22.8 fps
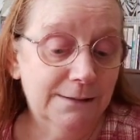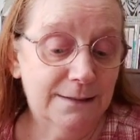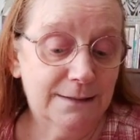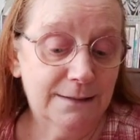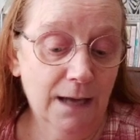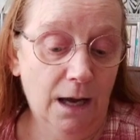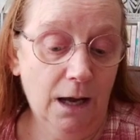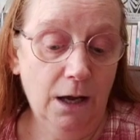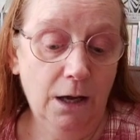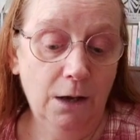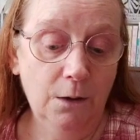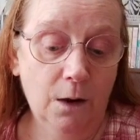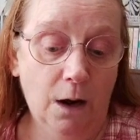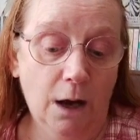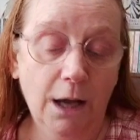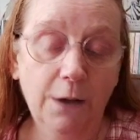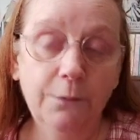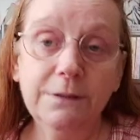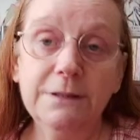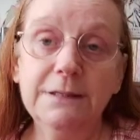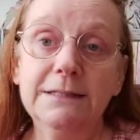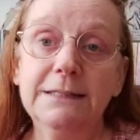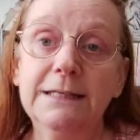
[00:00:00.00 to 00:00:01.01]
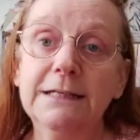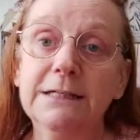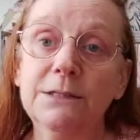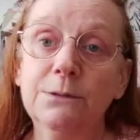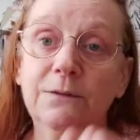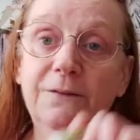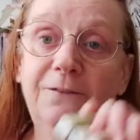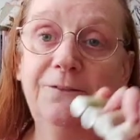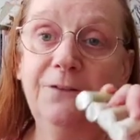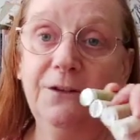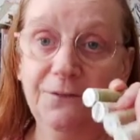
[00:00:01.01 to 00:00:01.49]
So I would stick
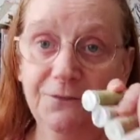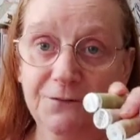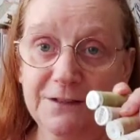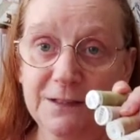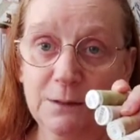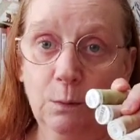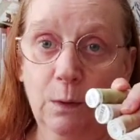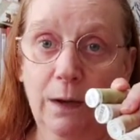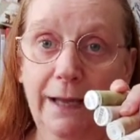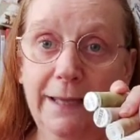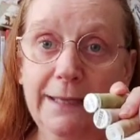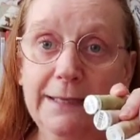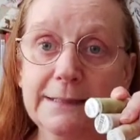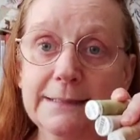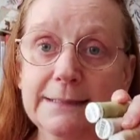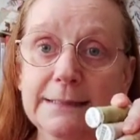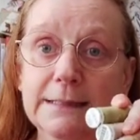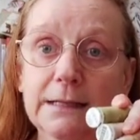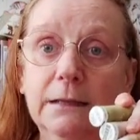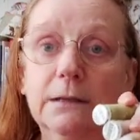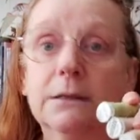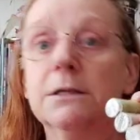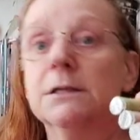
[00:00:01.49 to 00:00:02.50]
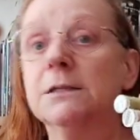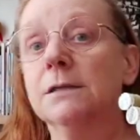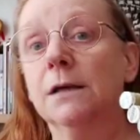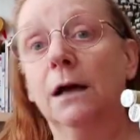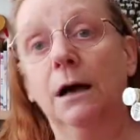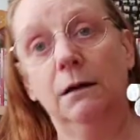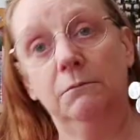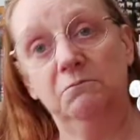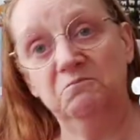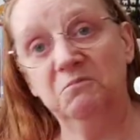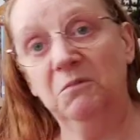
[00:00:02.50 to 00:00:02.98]
to a 50 weight, because
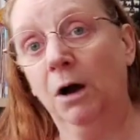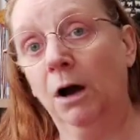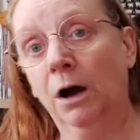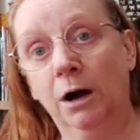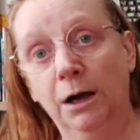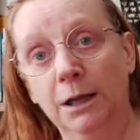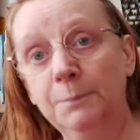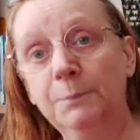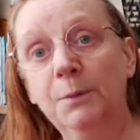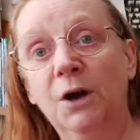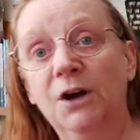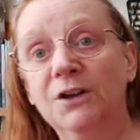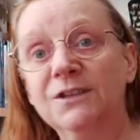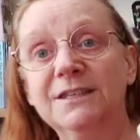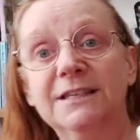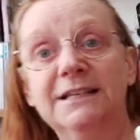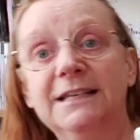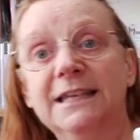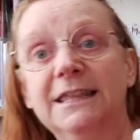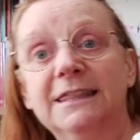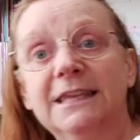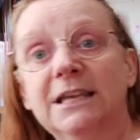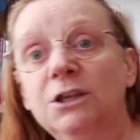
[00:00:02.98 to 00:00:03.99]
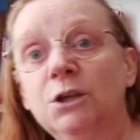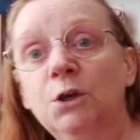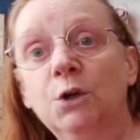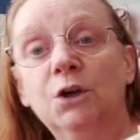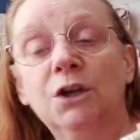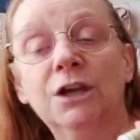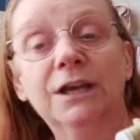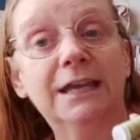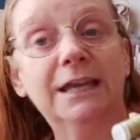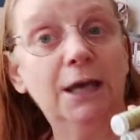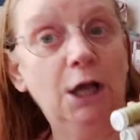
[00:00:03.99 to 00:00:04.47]
I personally think you
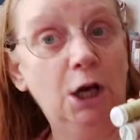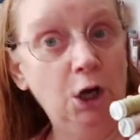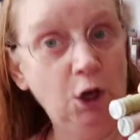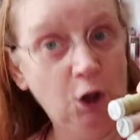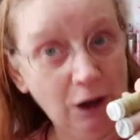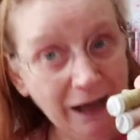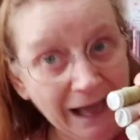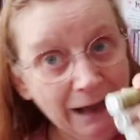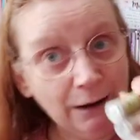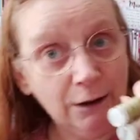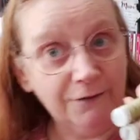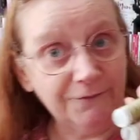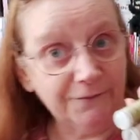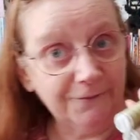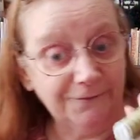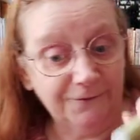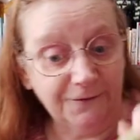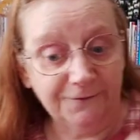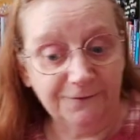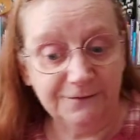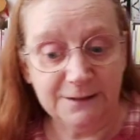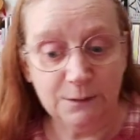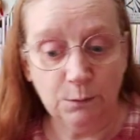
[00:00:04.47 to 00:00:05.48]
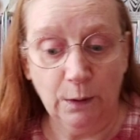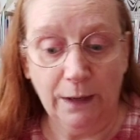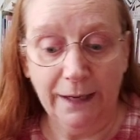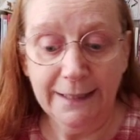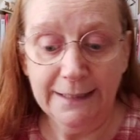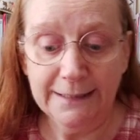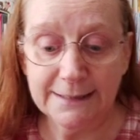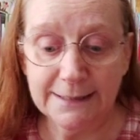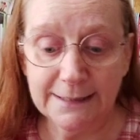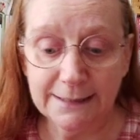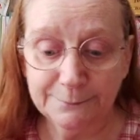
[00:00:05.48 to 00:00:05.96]
can get a lot out of a 50
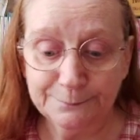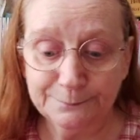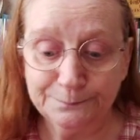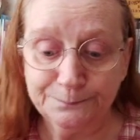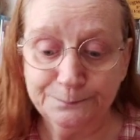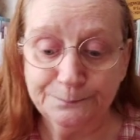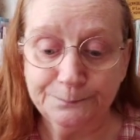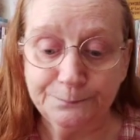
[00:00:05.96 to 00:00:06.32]
weight,